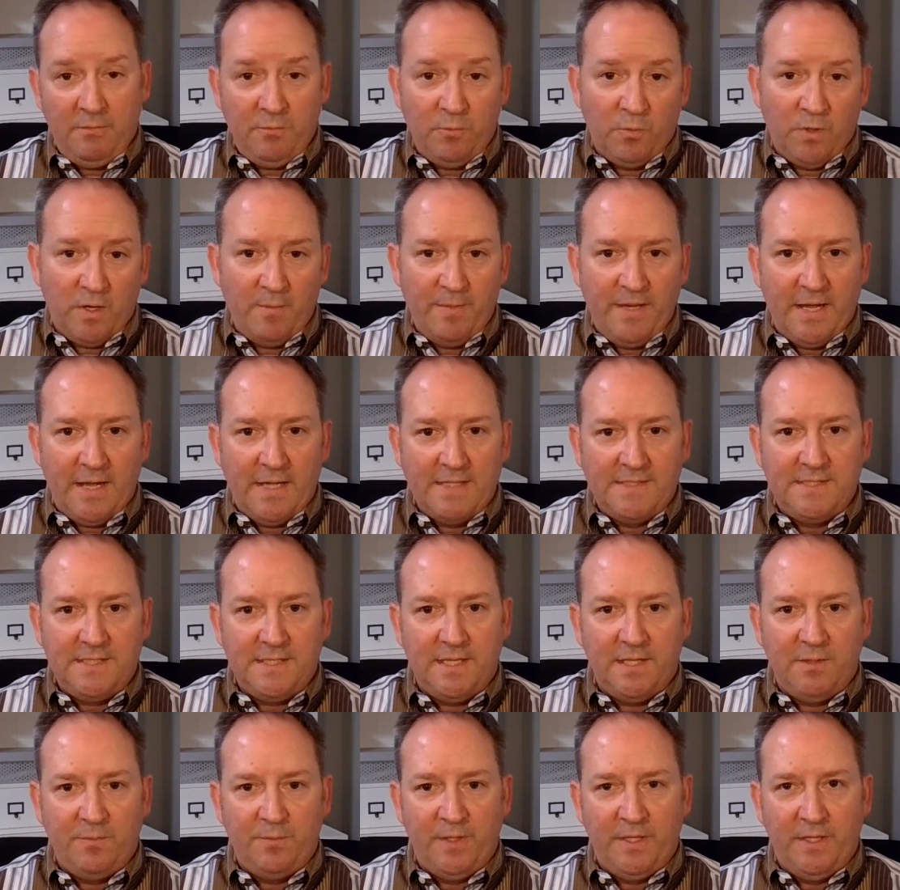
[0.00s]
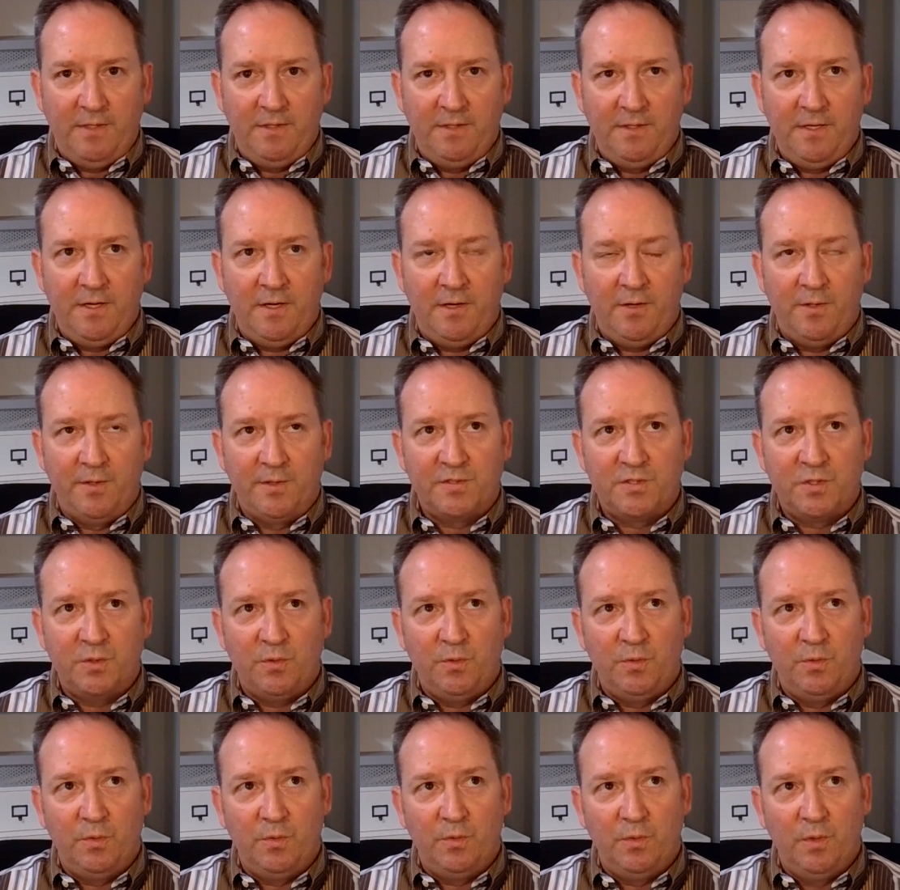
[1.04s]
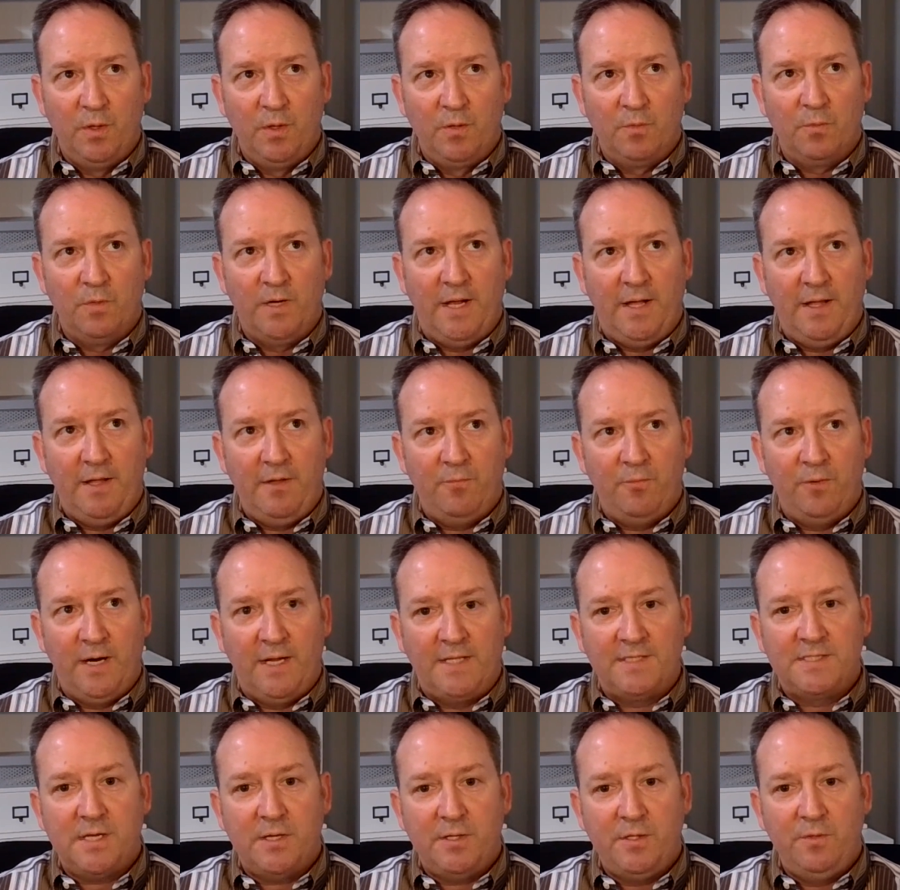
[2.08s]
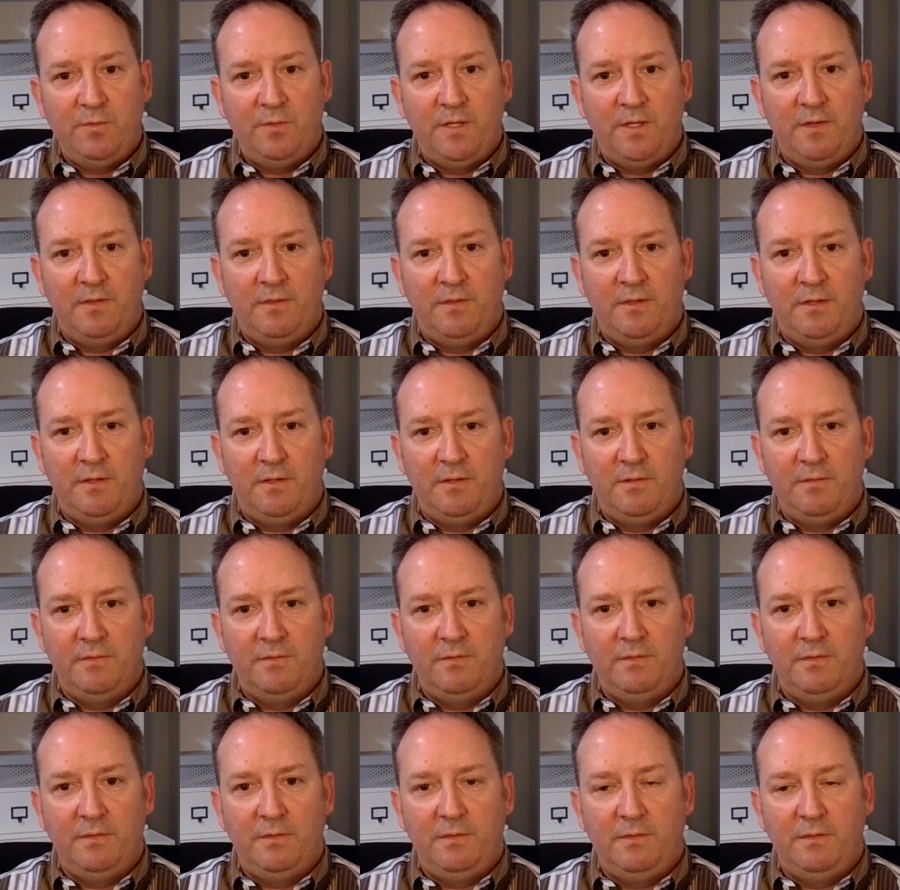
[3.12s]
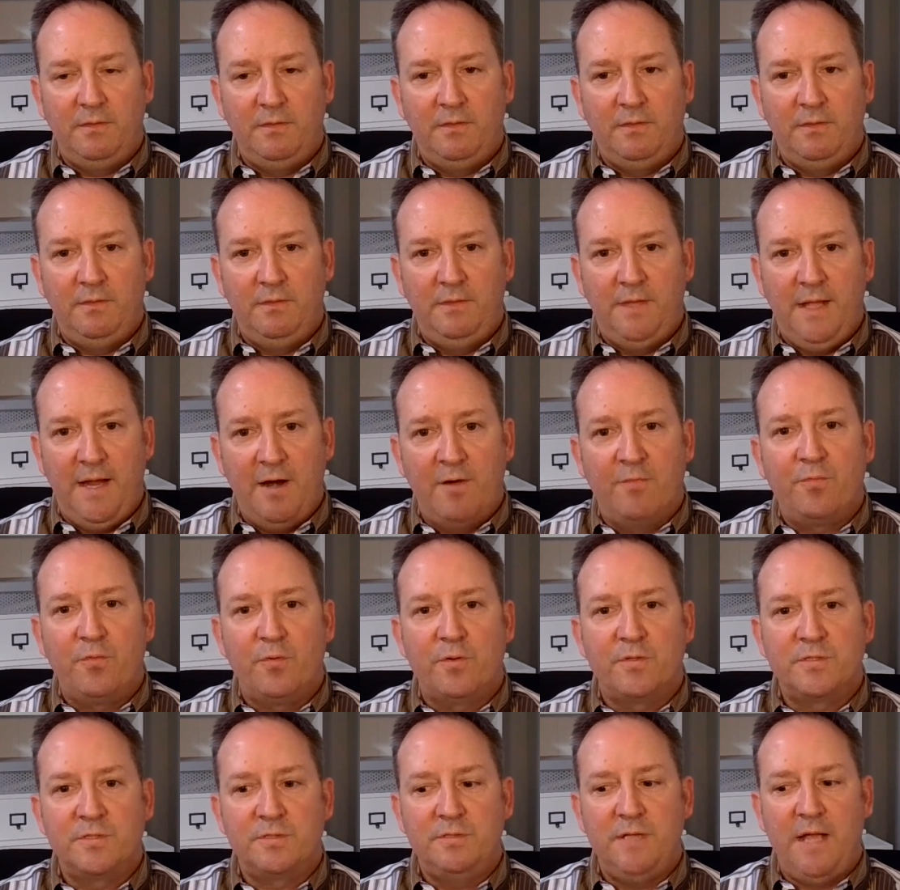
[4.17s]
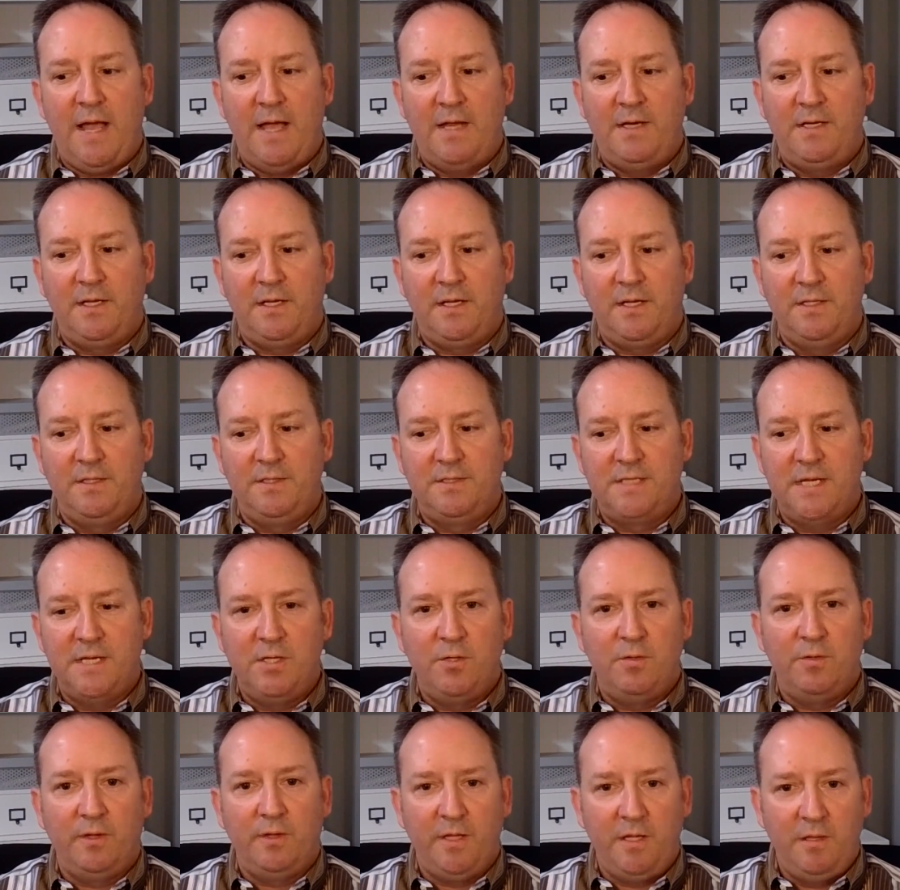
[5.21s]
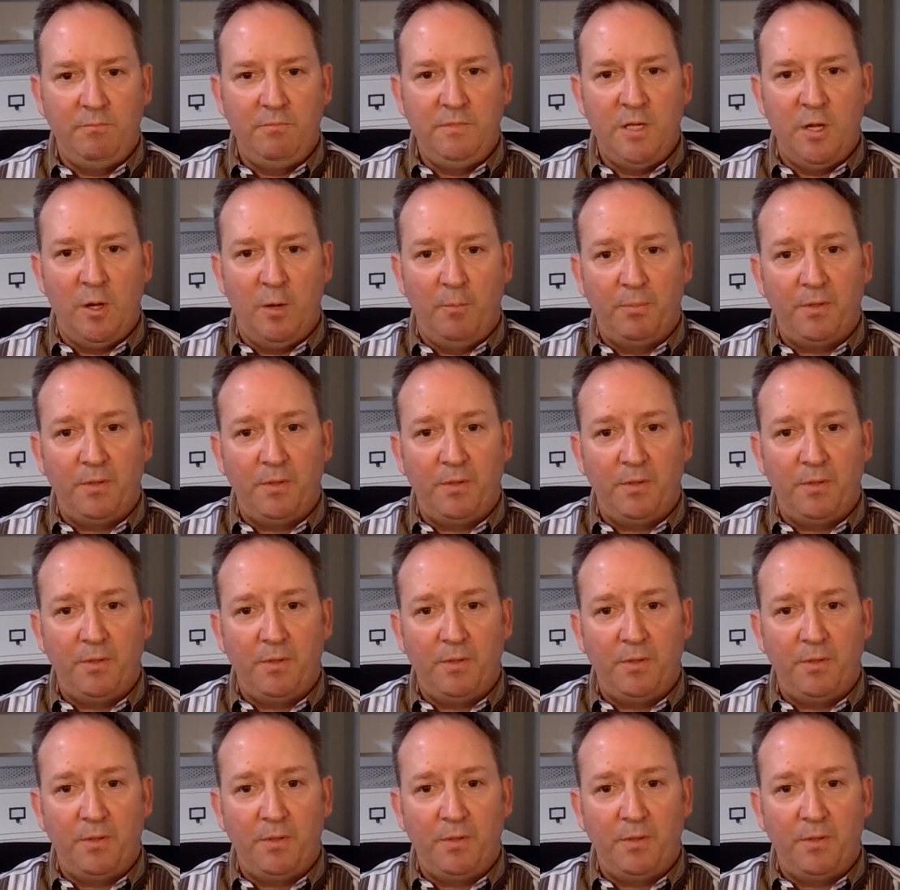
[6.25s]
Well, I mean, I did, but so when I tell you that the Air Force had to continually,